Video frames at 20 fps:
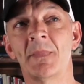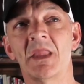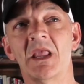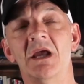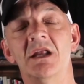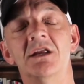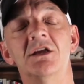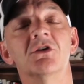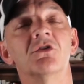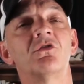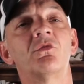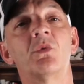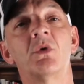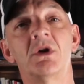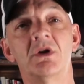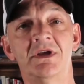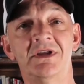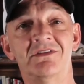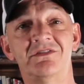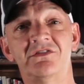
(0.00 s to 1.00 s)
And here's
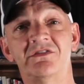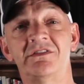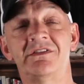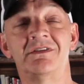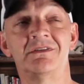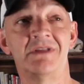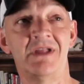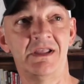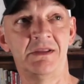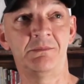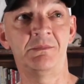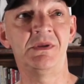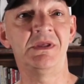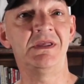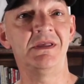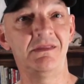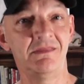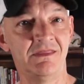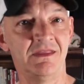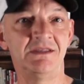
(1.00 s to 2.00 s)
where it gets to like
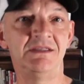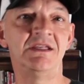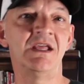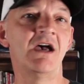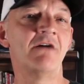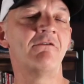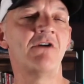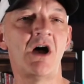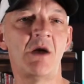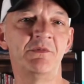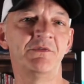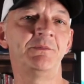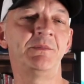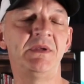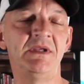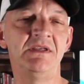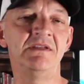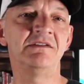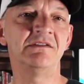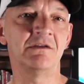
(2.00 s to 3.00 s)
being the DevOps
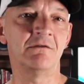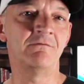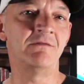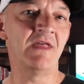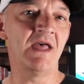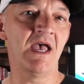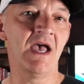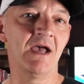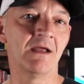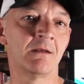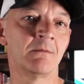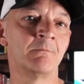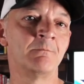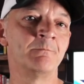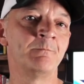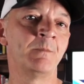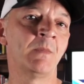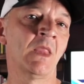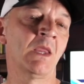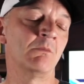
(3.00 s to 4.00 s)
piece of that
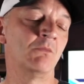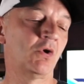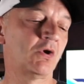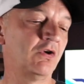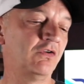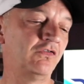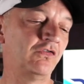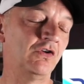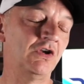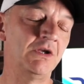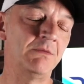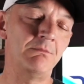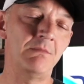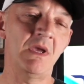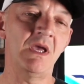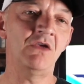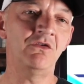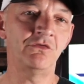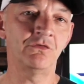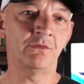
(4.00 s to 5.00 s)
because you're going to
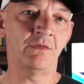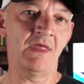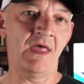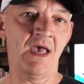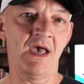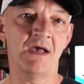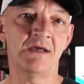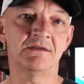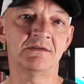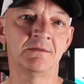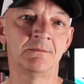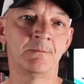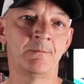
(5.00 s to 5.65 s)
measure that